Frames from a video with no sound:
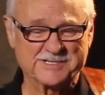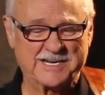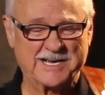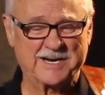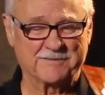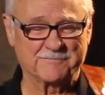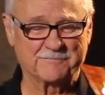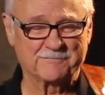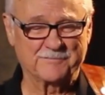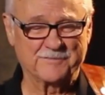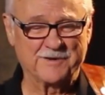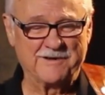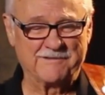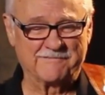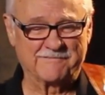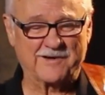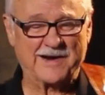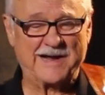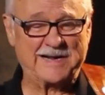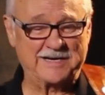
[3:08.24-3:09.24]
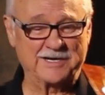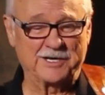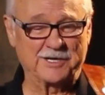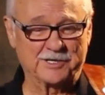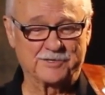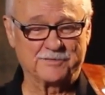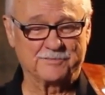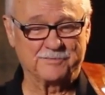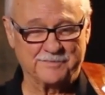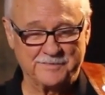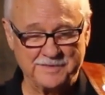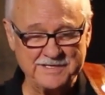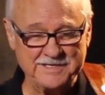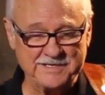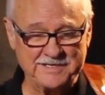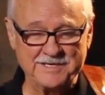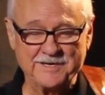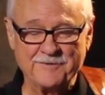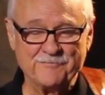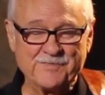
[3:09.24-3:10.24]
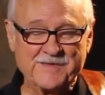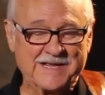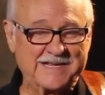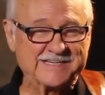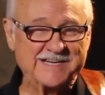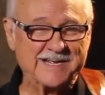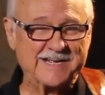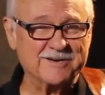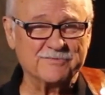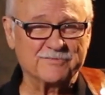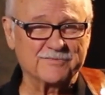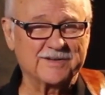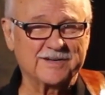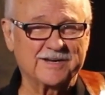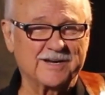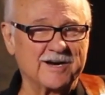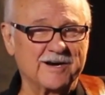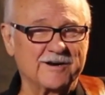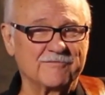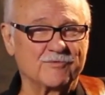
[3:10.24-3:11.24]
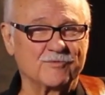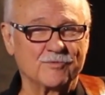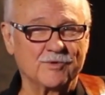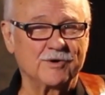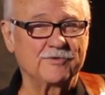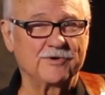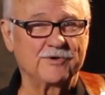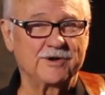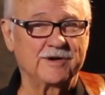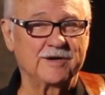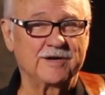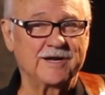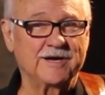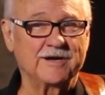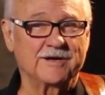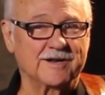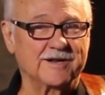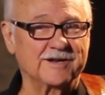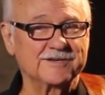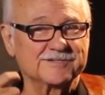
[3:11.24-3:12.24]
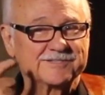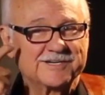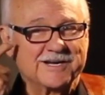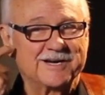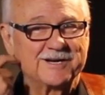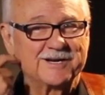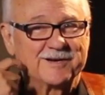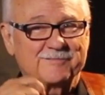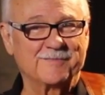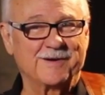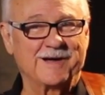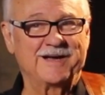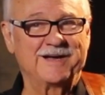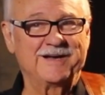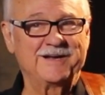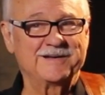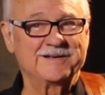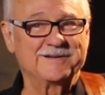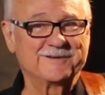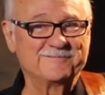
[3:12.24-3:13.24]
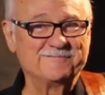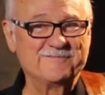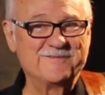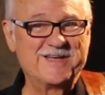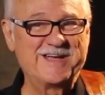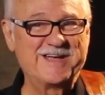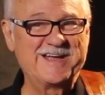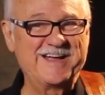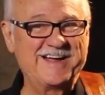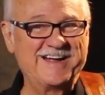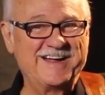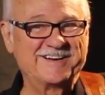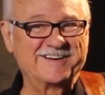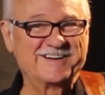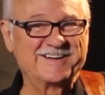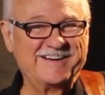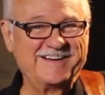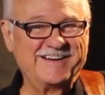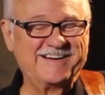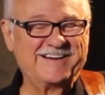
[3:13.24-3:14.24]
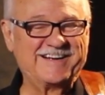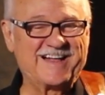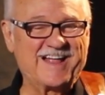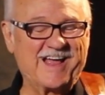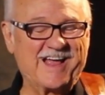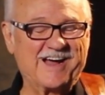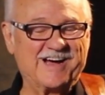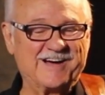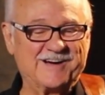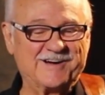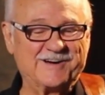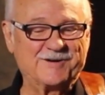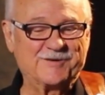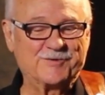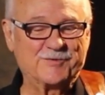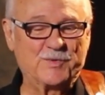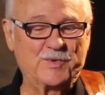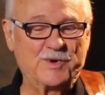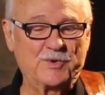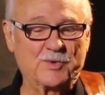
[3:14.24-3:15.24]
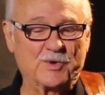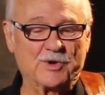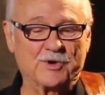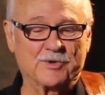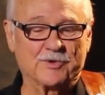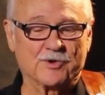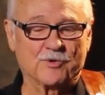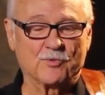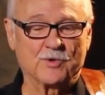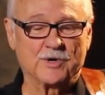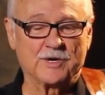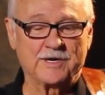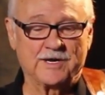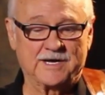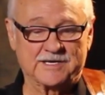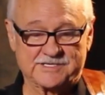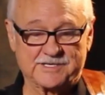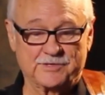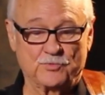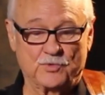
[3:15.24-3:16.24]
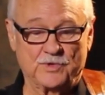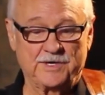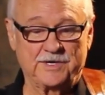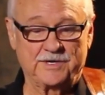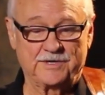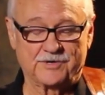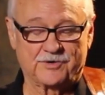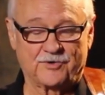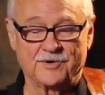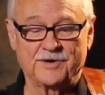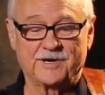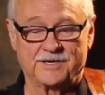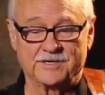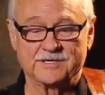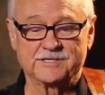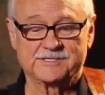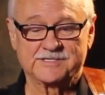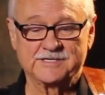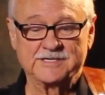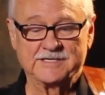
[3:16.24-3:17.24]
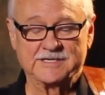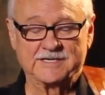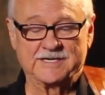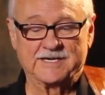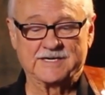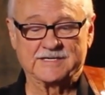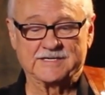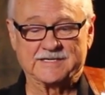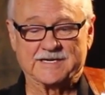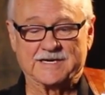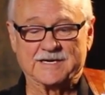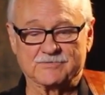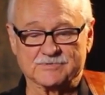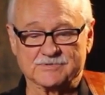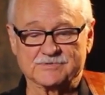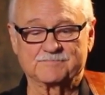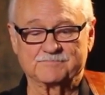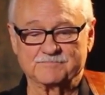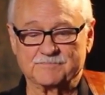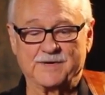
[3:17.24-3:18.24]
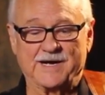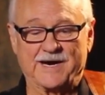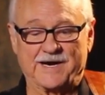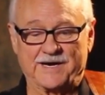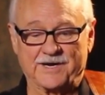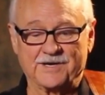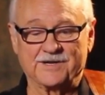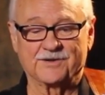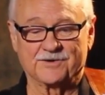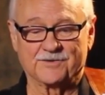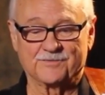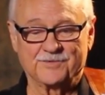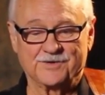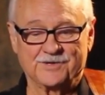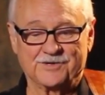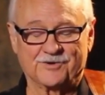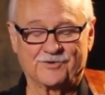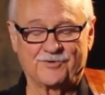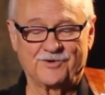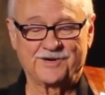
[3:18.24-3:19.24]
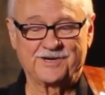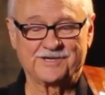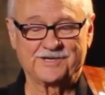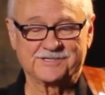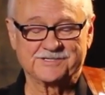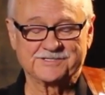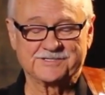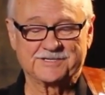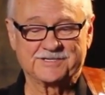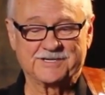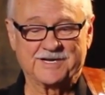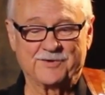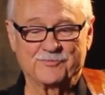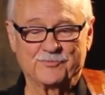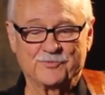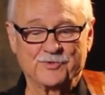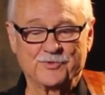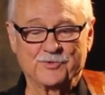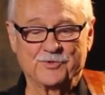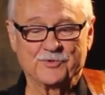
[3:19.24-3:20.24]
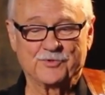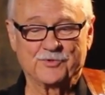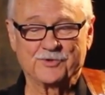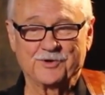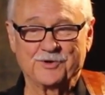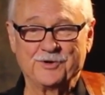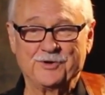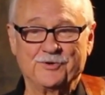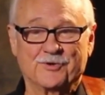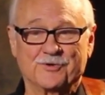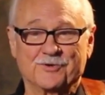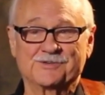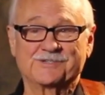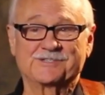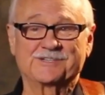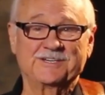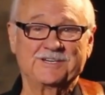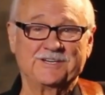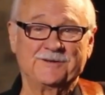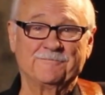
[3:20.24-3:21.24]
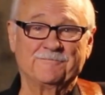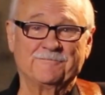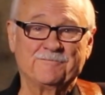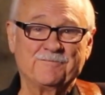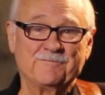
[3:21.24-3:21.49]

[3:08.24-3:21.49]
kind of frightening to me is I don't think I ever wrote it down. I just had it in my head, and we were on our way. I say we, the Crickets. I was back in the Crickets at the time. We were going to New York City